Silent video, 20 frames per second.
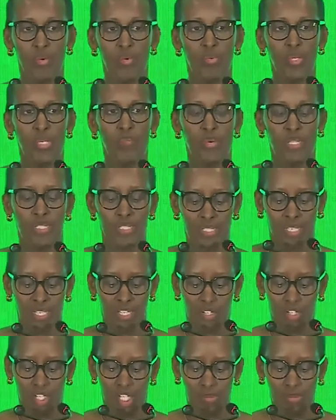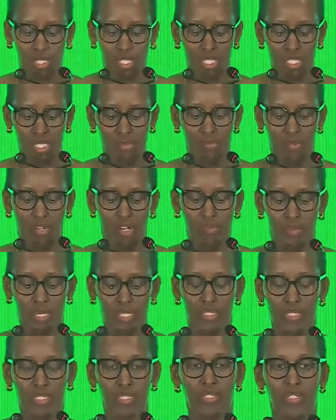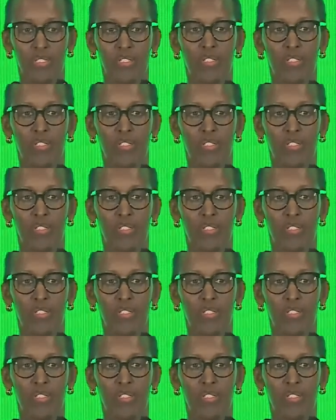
women's economic empowerment,